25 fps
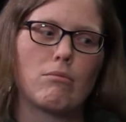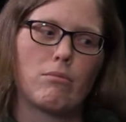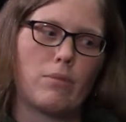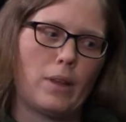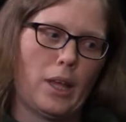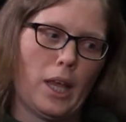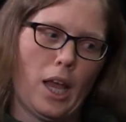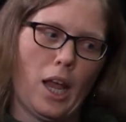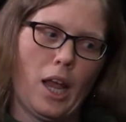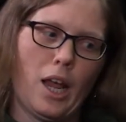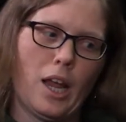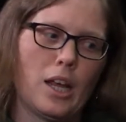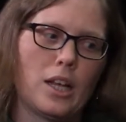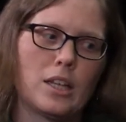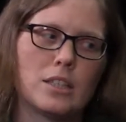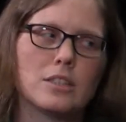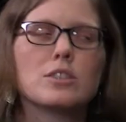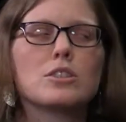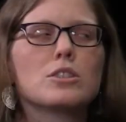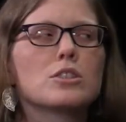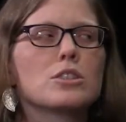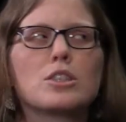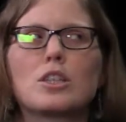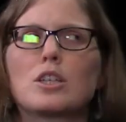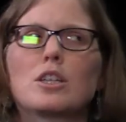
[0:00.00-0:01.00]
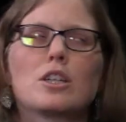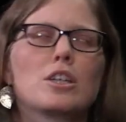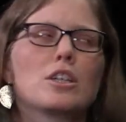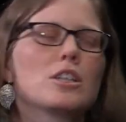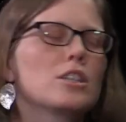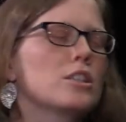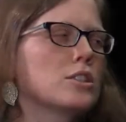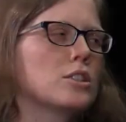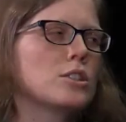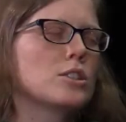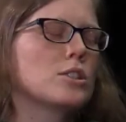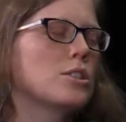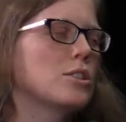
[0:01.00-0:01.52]

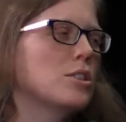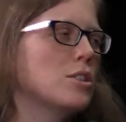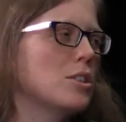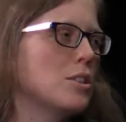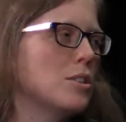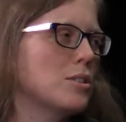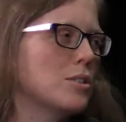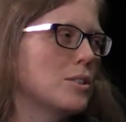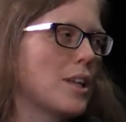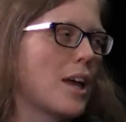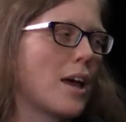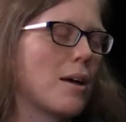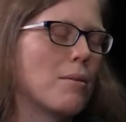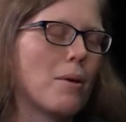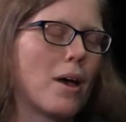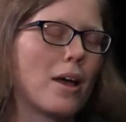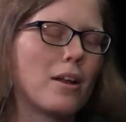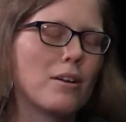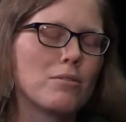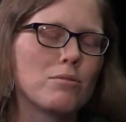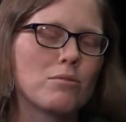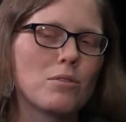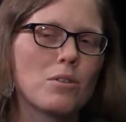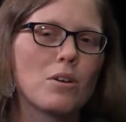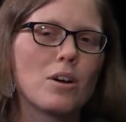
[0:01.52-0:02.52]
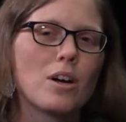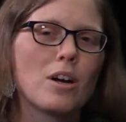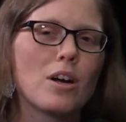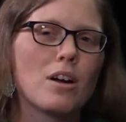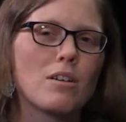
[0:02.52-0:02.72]
cancers, to use that metaphor,